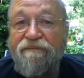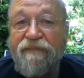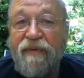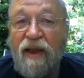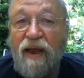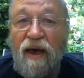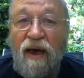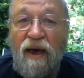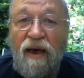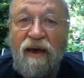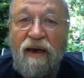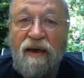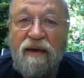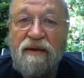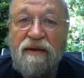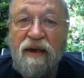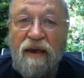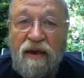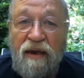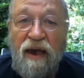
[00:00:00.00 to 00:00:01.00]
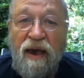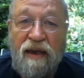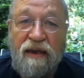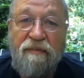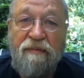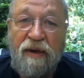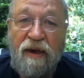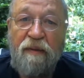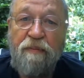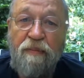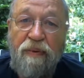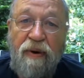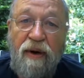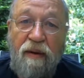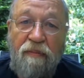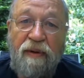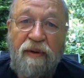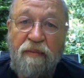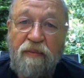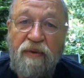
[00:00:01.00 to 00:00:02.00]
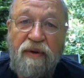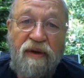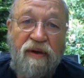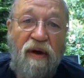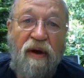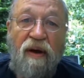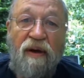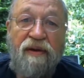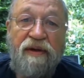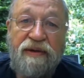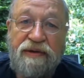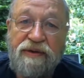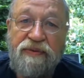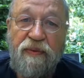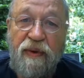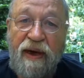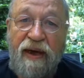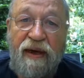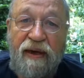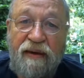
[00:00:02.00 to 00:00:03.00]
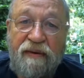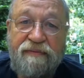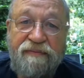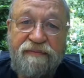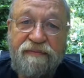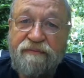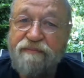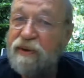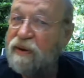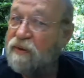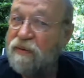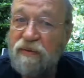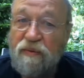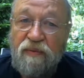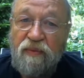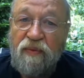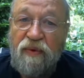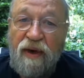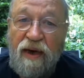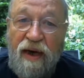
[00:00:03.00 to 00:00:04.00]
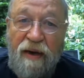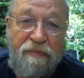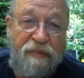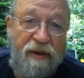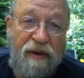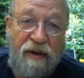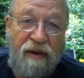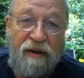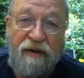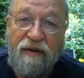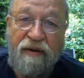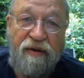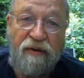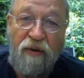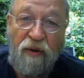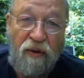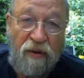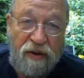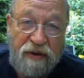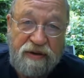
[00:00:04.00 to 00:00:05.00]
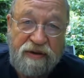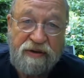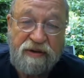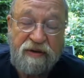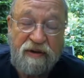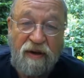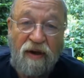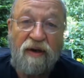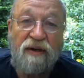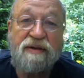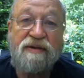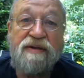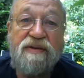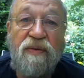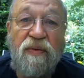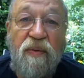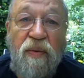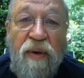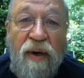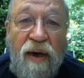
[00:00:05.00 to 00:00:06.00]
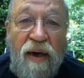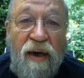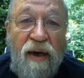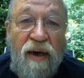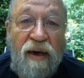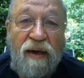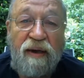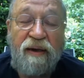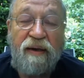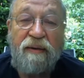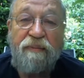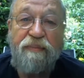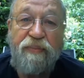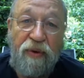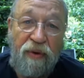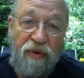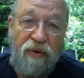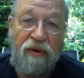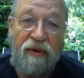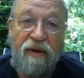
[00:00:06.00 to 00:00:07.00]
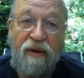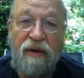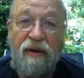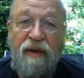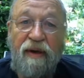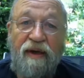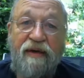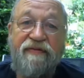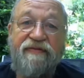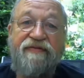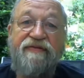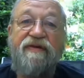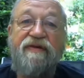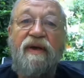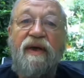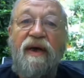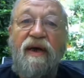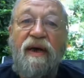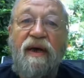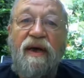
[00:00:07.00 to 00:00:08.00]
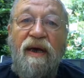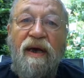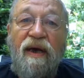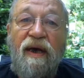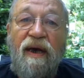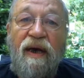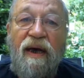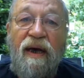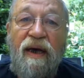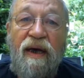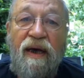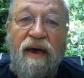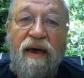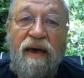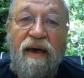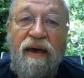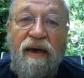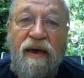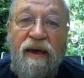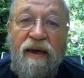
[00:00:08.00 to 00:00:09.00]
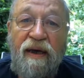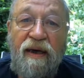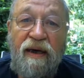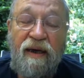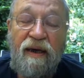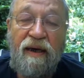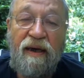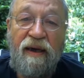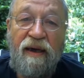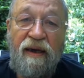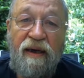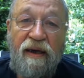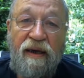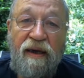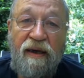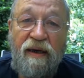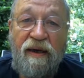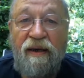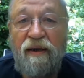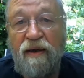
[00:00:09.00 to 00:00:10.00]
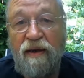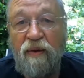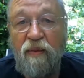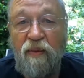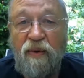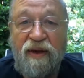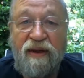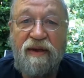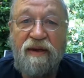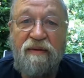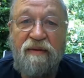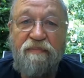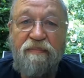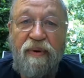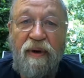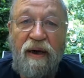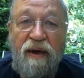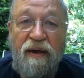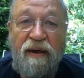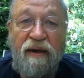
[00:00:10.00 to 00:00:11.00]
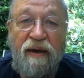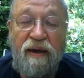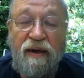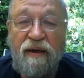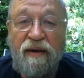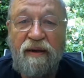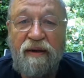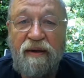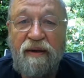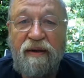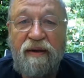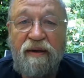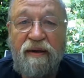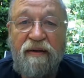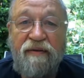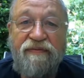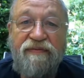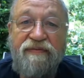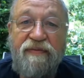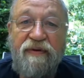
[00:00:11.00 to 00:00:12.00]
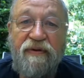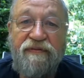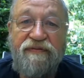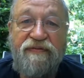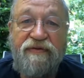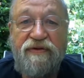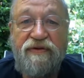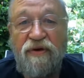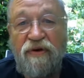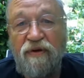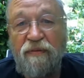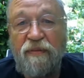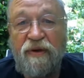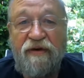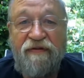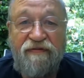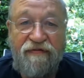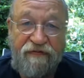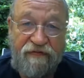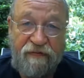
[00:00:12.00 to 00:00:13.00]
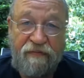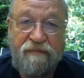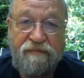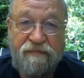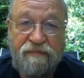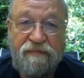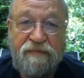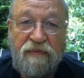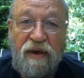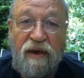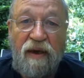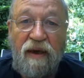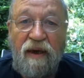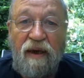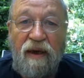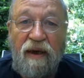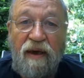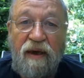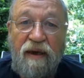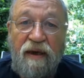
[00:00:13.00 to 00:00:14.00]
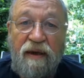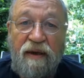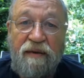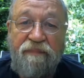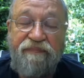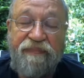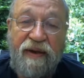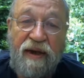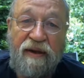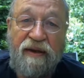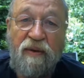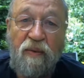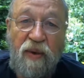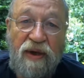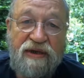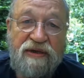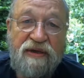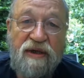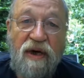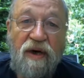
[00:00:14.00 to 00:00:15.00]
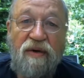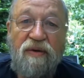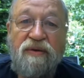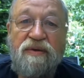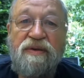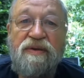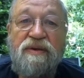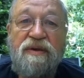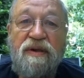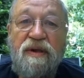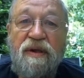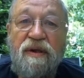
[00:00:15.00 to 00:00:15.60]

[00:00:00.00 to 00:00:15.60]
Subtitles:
And he had a big problem with all this rain. But up here in the north, also where Björn lives, in the western part of Germany, at the west coast,